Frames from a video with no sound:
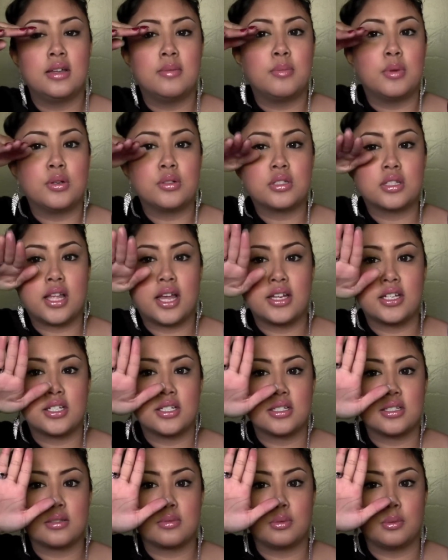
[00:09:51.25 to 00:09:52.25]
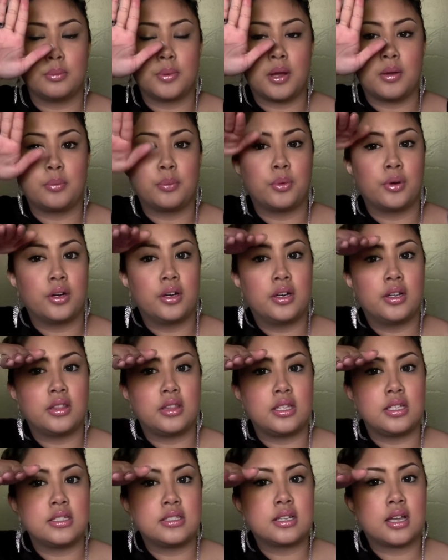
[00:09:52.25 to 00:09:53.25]
Most lashes swoop upward.
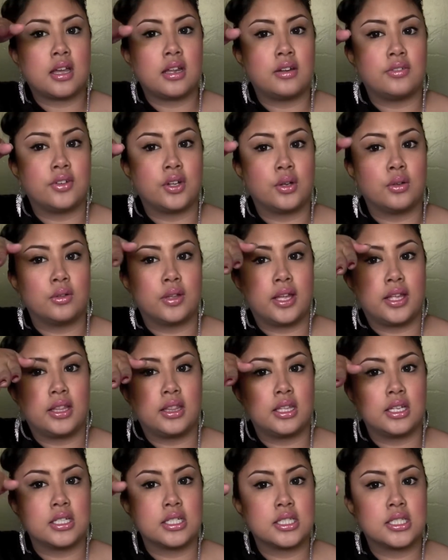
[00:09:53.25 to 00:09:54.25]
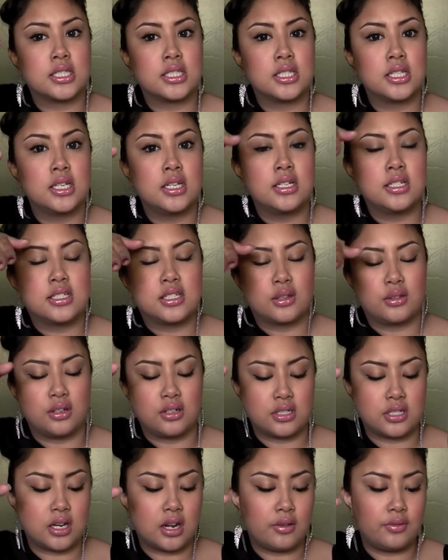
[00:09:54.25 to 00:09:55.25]
These kind of go like this. So
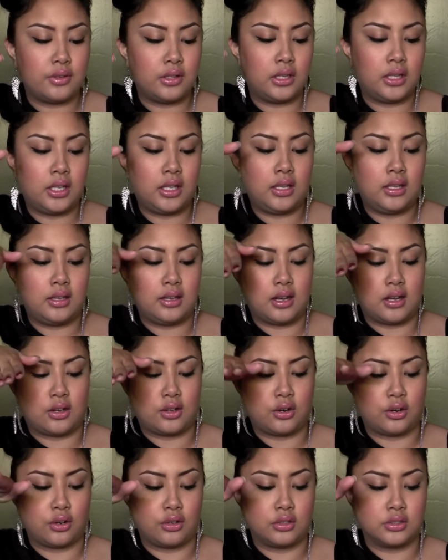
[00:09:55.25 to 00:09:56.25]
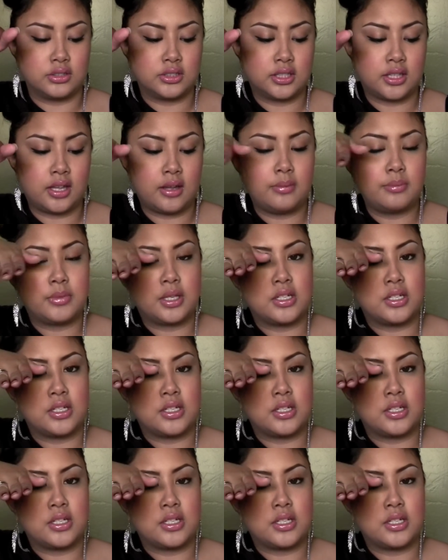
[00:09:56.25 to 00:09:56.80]
there's not really a curl to them.